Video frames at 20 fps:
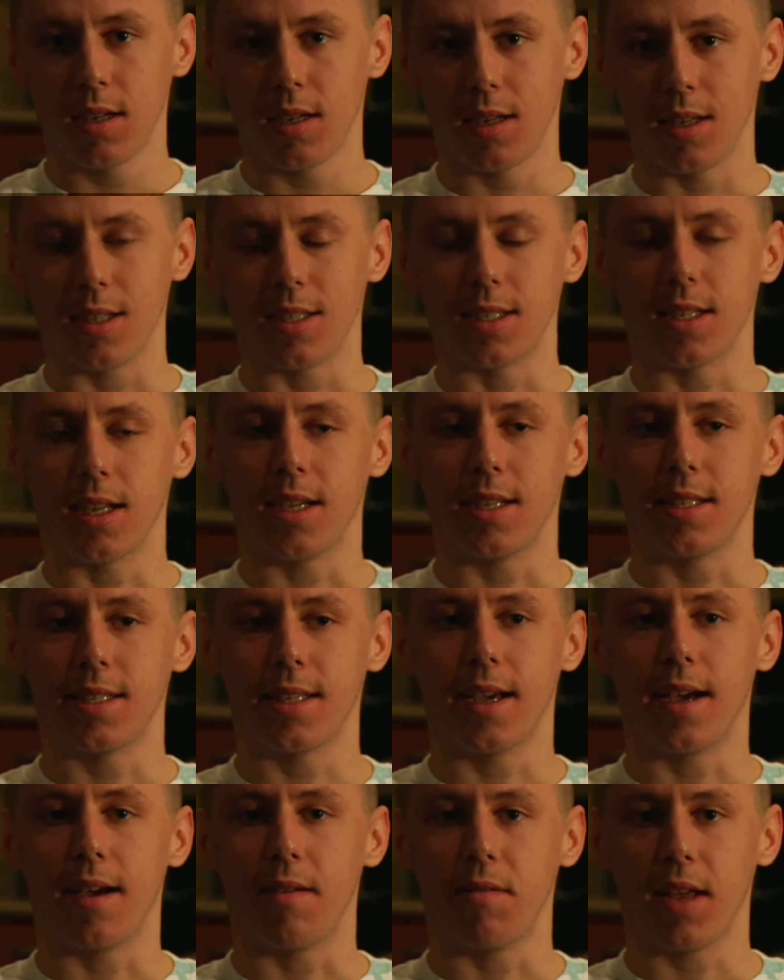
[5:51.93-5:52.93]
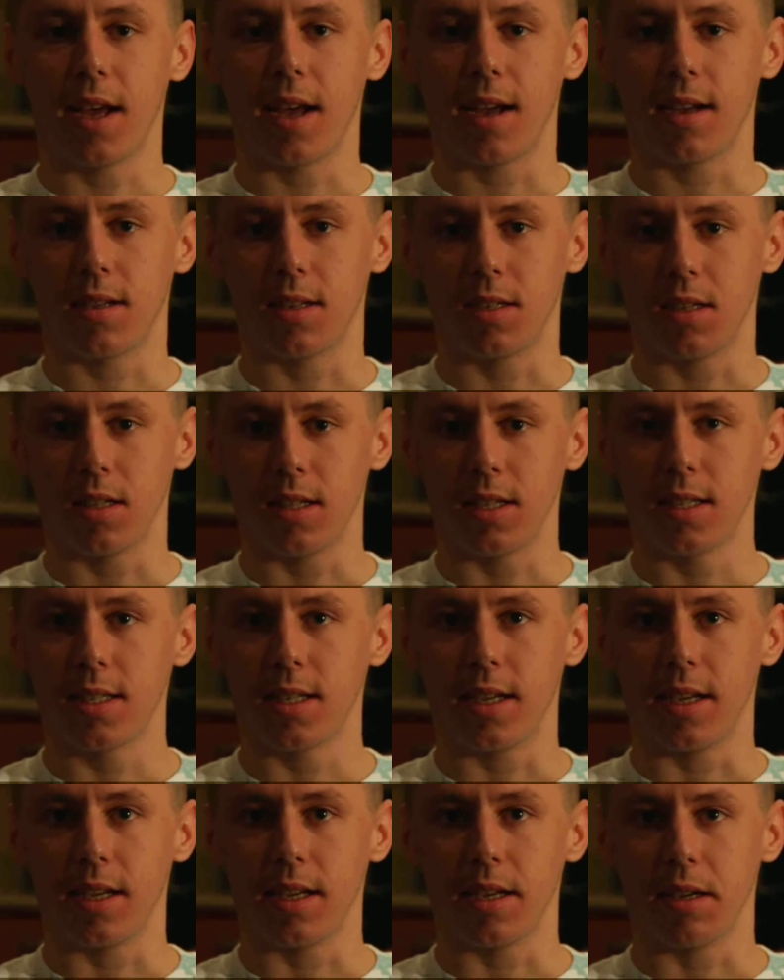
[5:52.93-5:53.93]
it's nice to have that under the
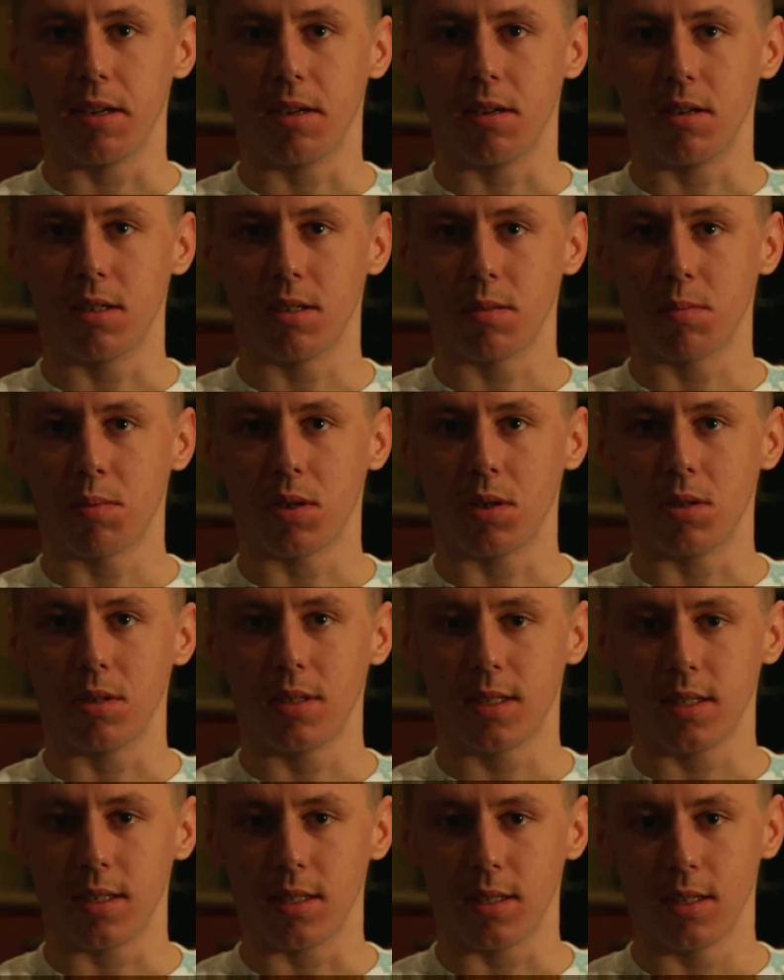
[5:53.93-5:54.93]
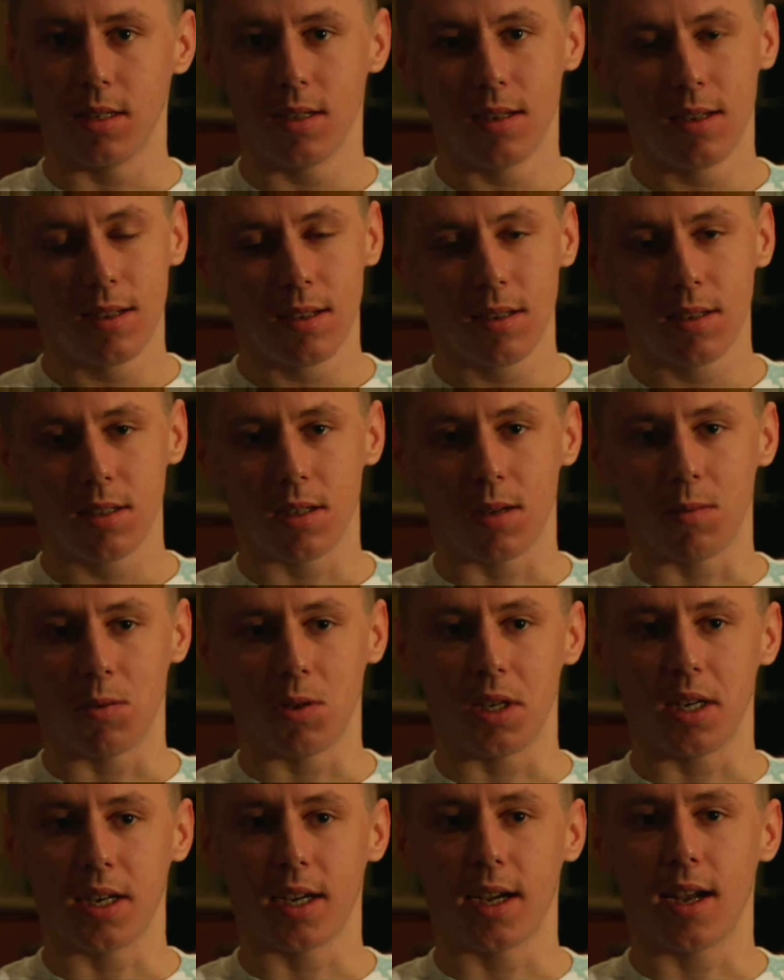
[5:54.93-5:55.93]
tent, you know, as opposed to
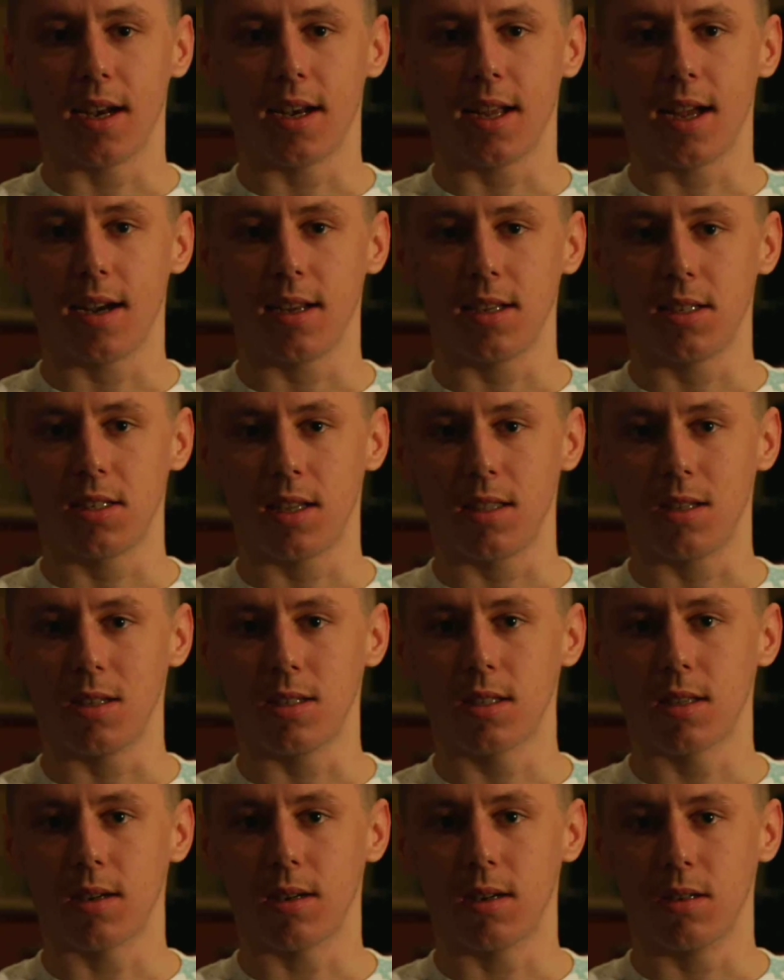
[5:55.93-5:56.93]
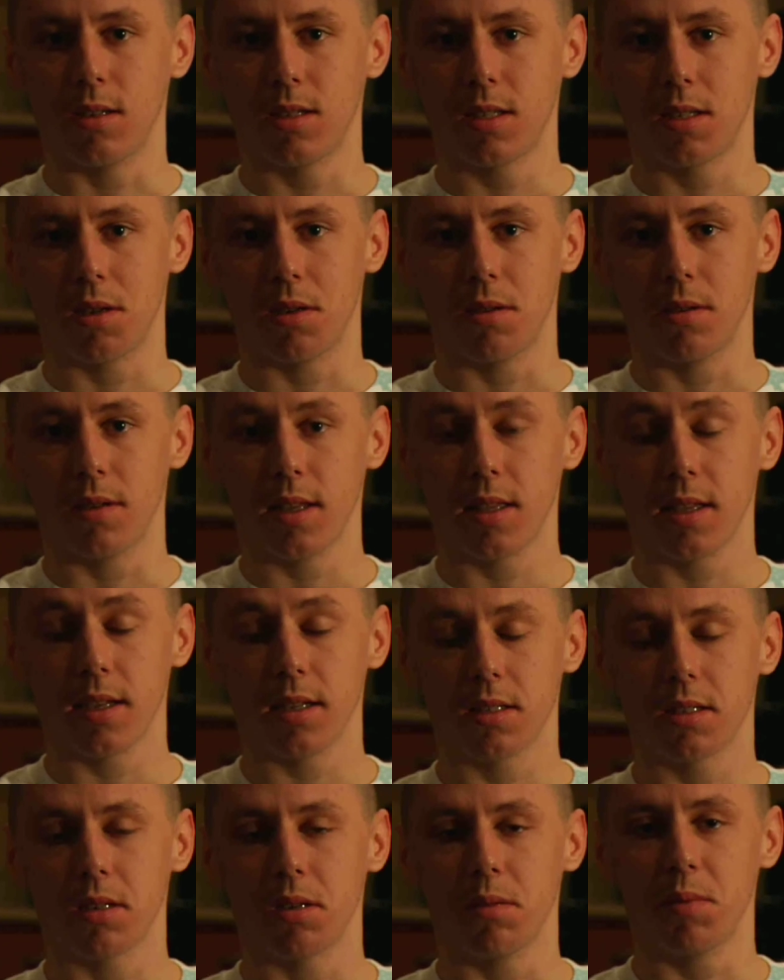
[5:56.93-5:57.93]
someone you're kind of at each other's throat. So I think
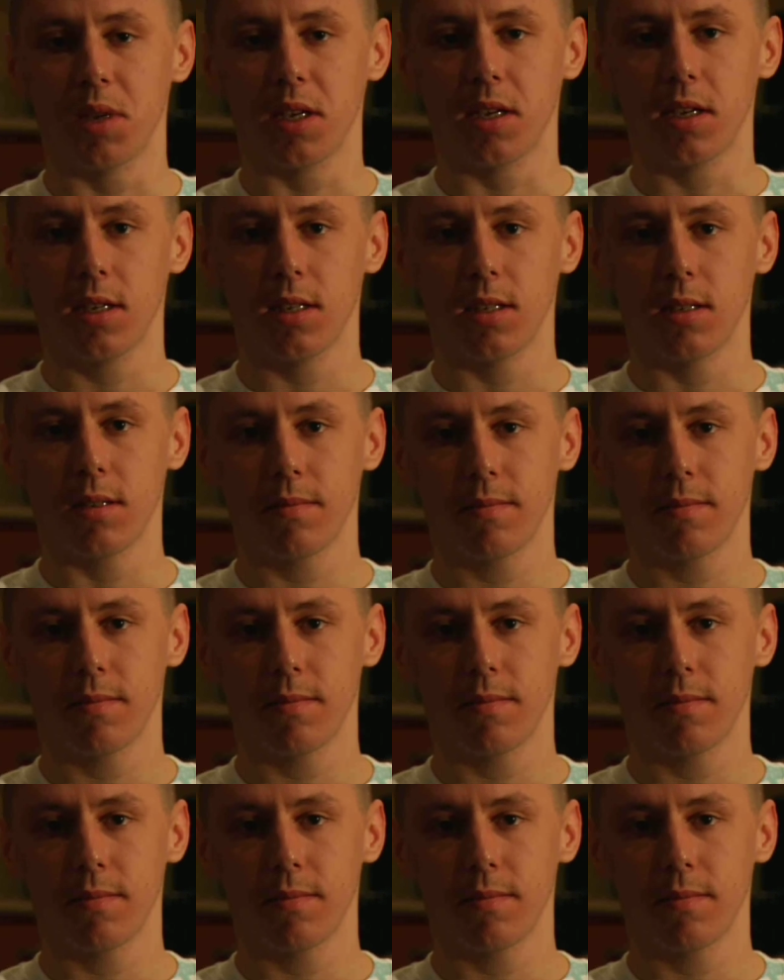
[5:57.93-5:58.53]
it's going to be good.